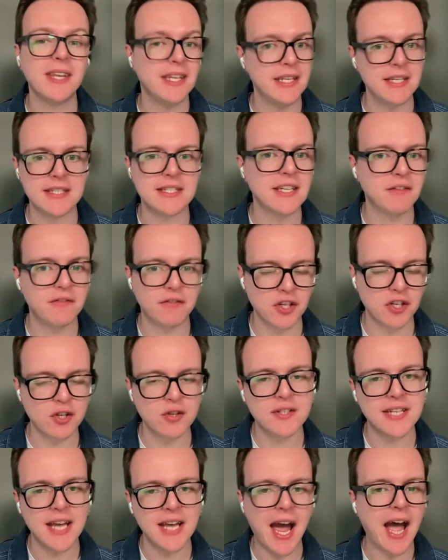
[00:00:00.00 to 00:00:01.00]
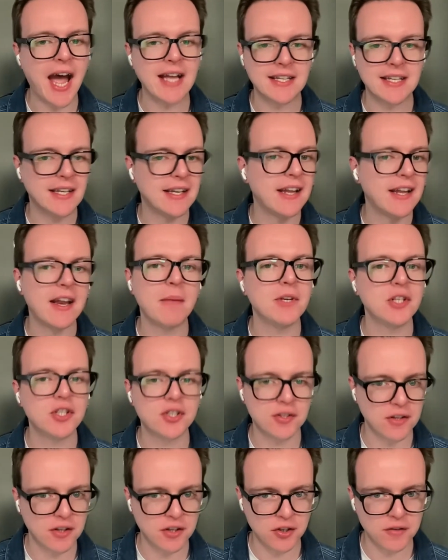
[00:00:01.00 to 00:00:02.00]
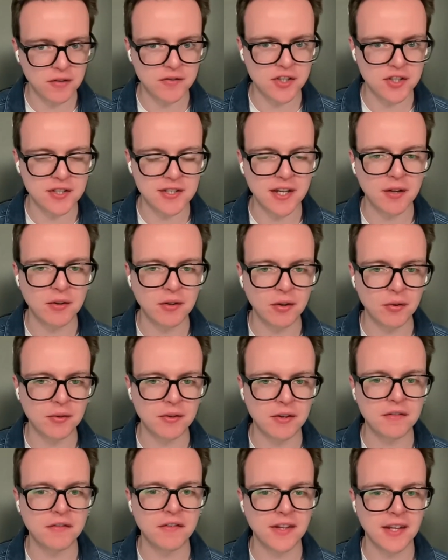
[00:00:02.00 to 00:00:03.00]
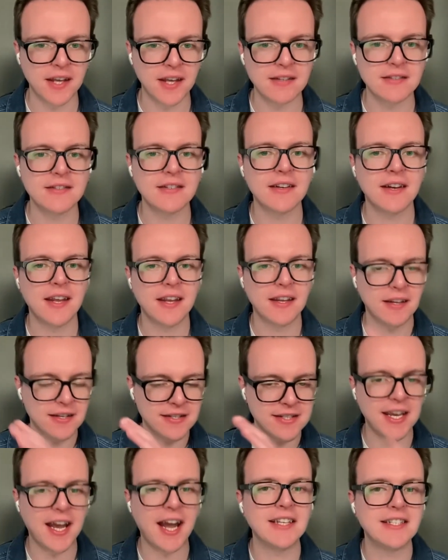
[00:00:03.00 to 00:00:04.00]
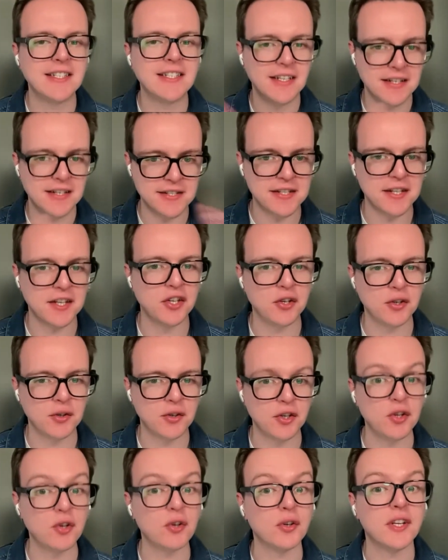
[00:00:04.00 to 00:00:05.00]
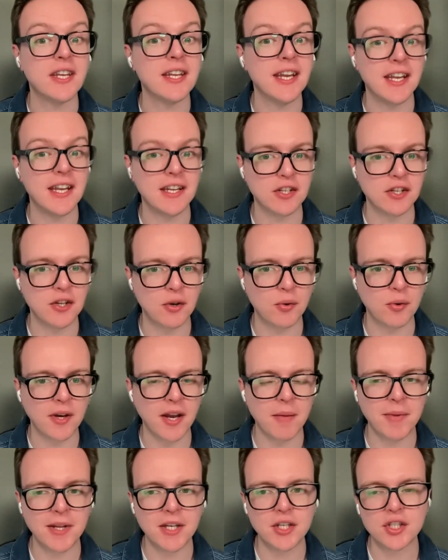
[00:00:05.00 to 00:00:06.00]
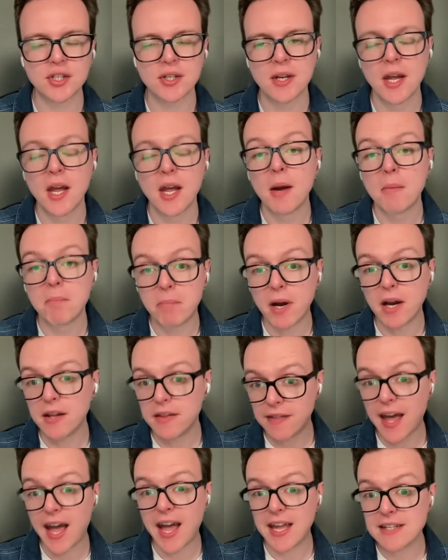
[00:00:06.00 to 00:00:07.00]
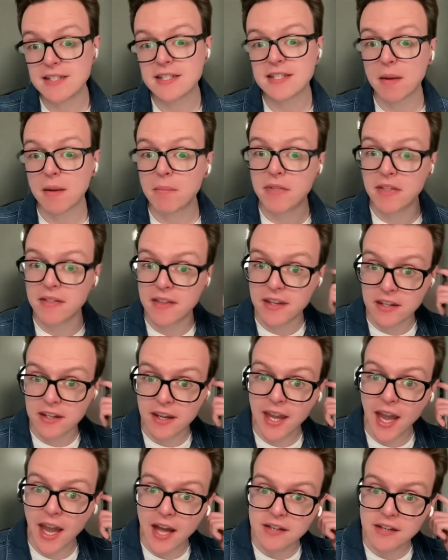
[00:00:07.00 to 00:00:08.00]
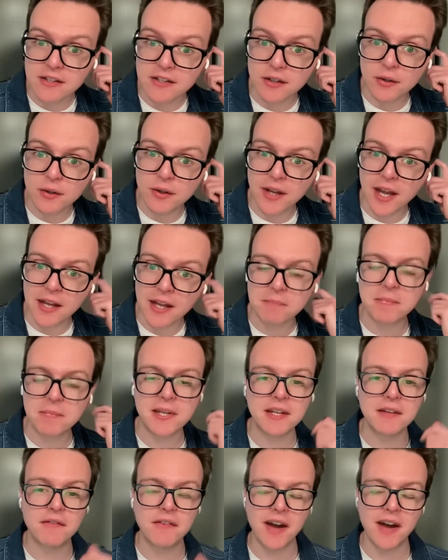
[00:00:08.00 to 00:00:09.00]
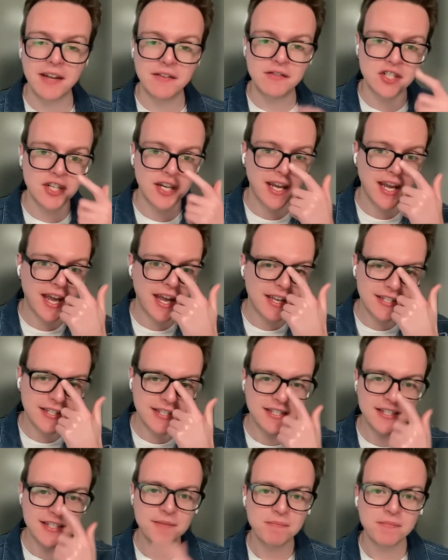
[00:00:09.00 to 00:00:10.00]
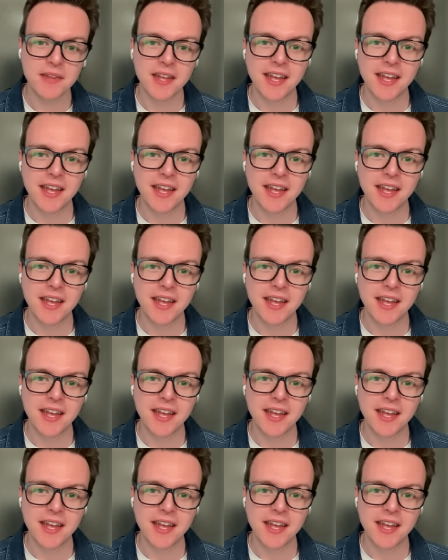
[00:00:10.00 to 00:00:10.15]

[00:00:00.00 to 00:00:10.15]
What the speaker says: be easy for you to add in an image that you've just downloaded for the internet, because the idea is that you're creating your own image. But that is something that you can do in P5.js.